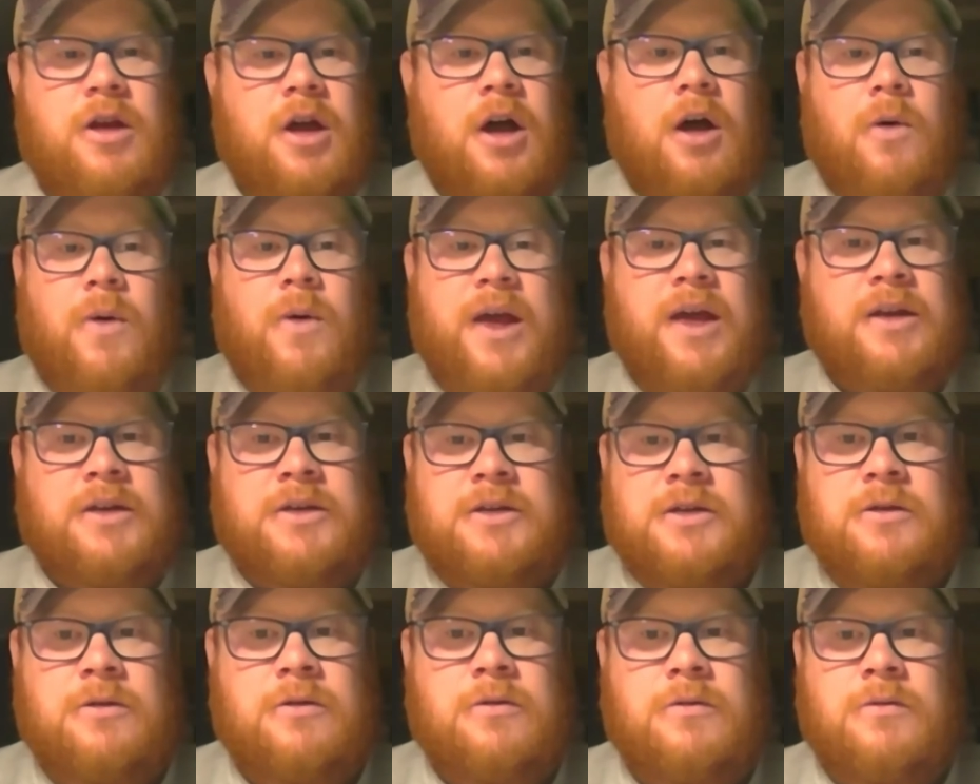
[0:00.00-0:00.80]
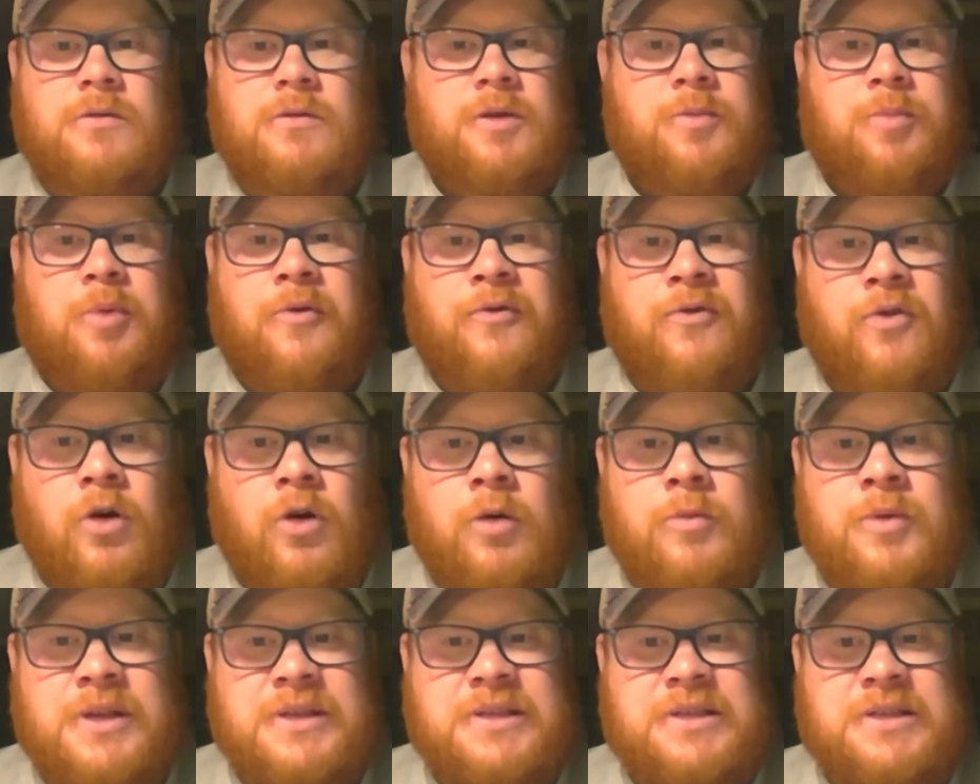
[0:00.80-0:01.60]
go into the
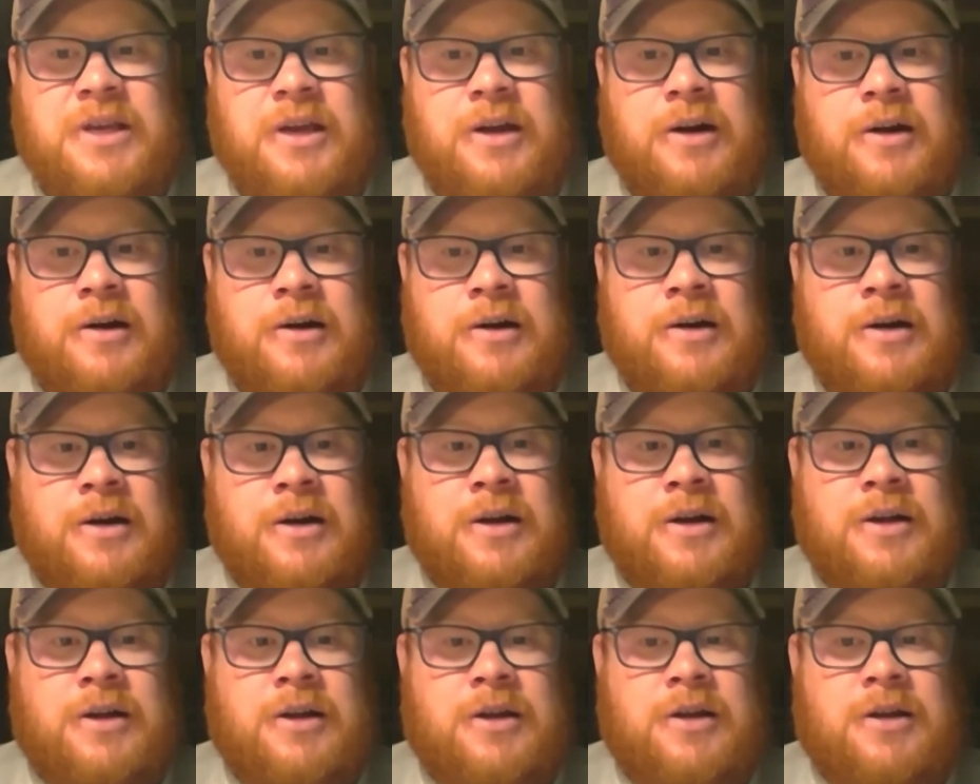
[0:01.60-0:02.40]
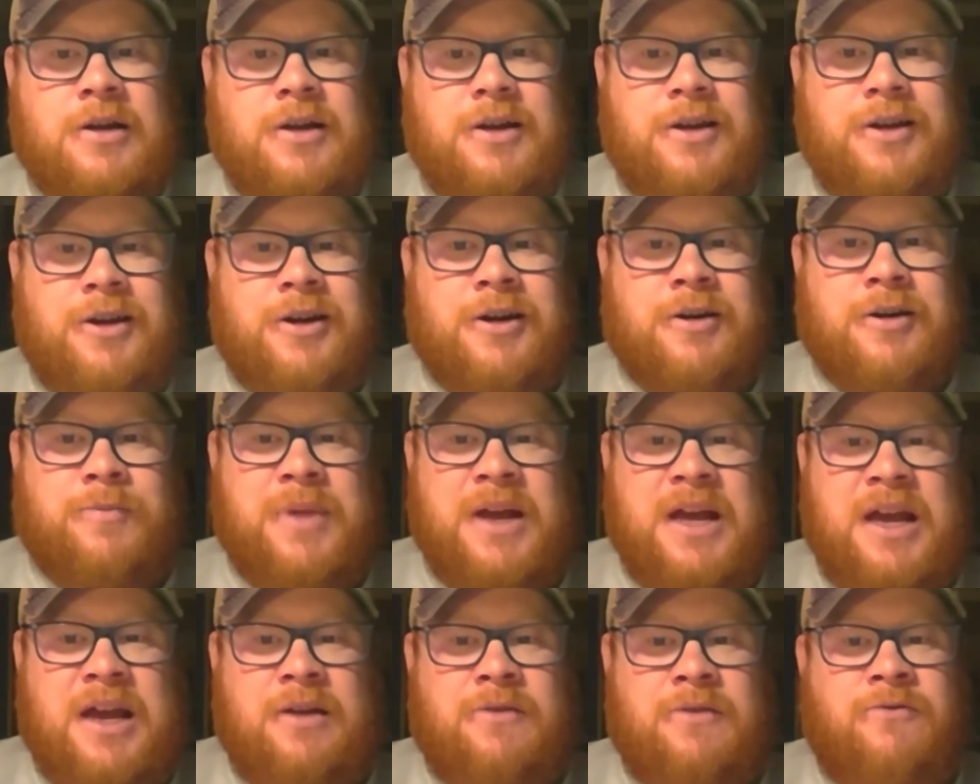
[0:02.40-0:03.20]
performance center, you're
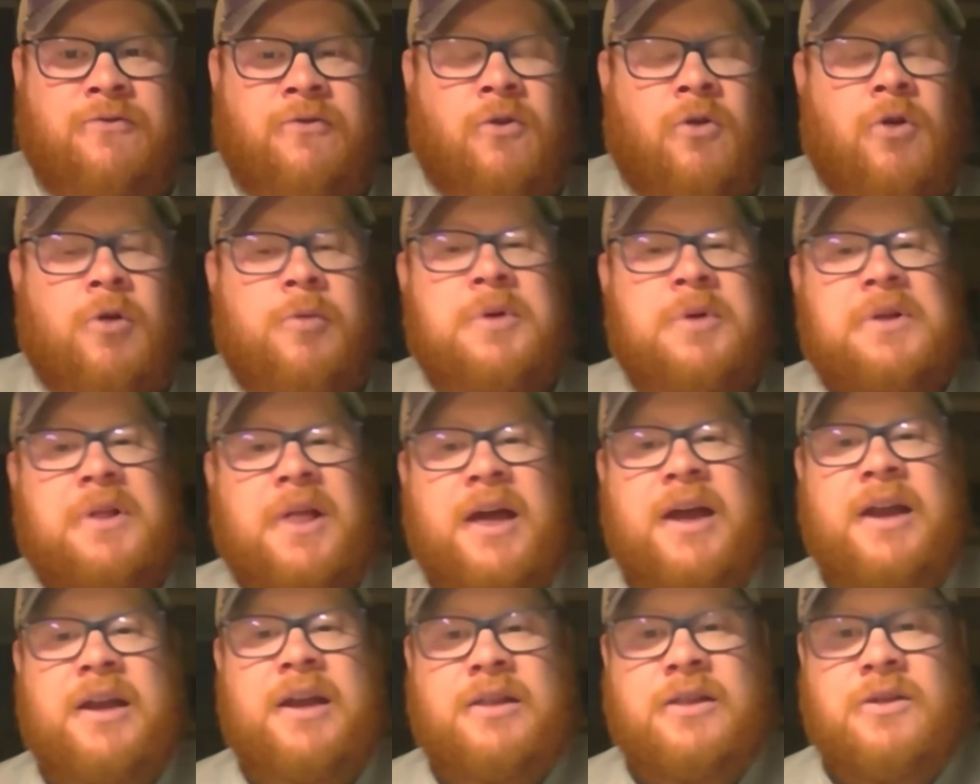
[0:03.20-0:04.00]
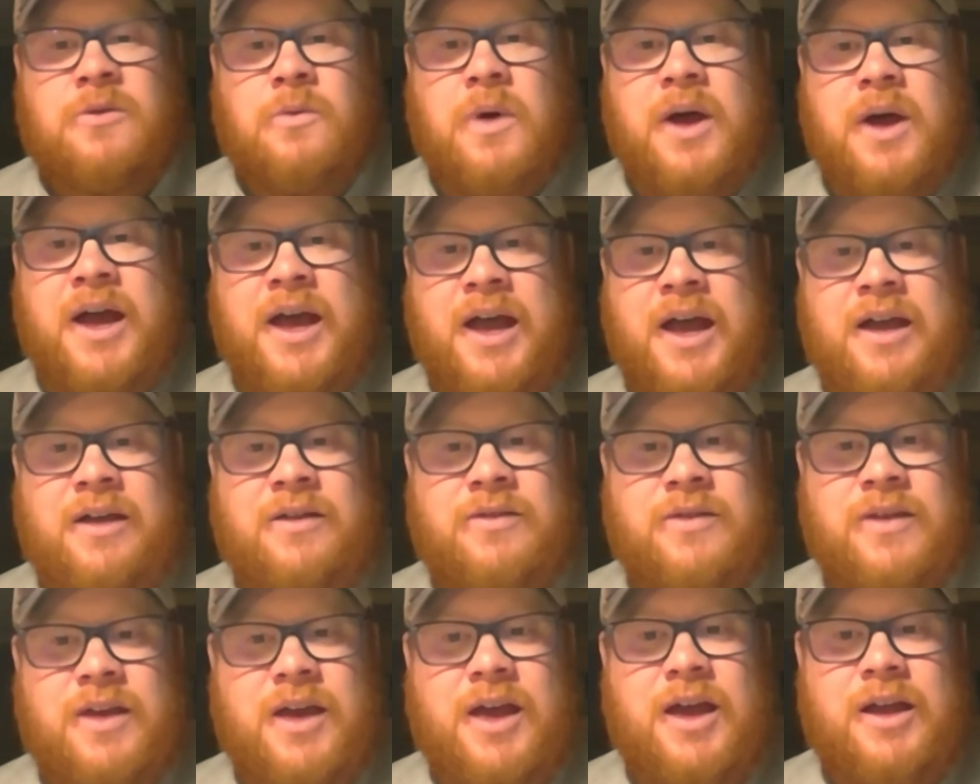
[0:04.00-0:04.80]
being formulated the way
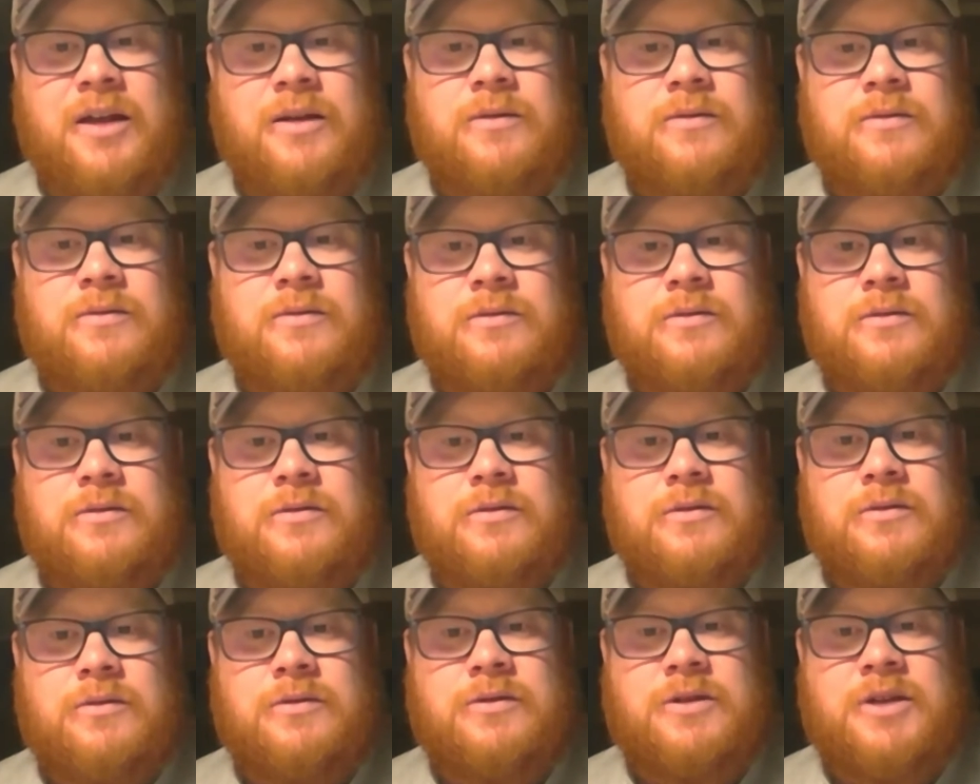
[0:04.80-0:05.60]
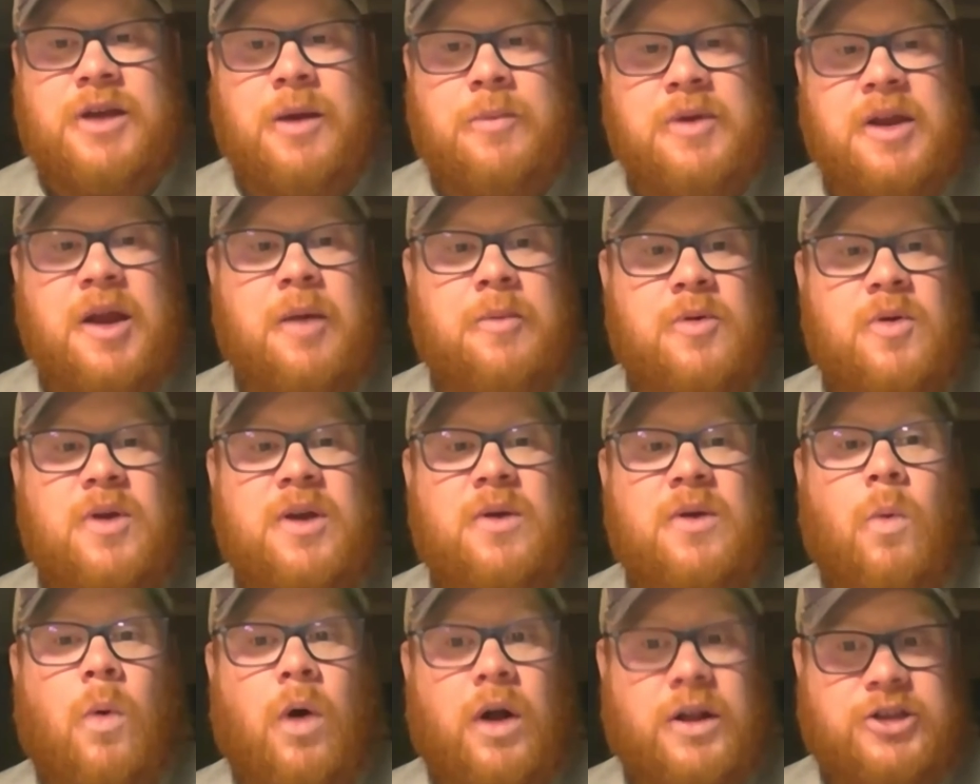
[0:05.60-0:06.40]
that WWE
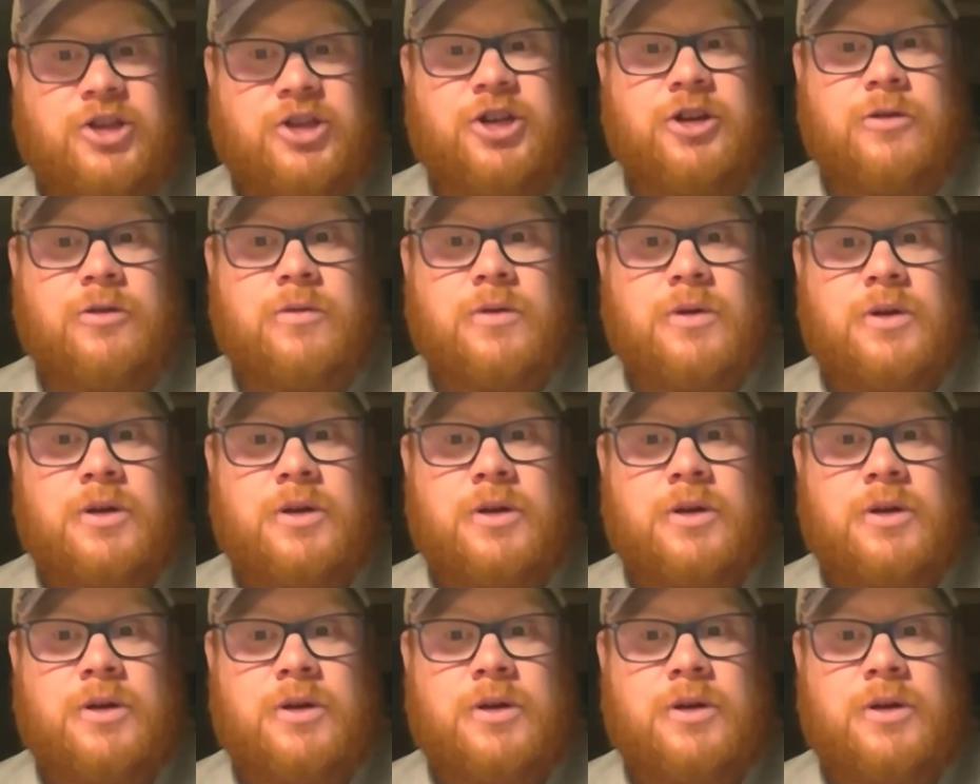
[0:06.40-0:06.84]
wants you.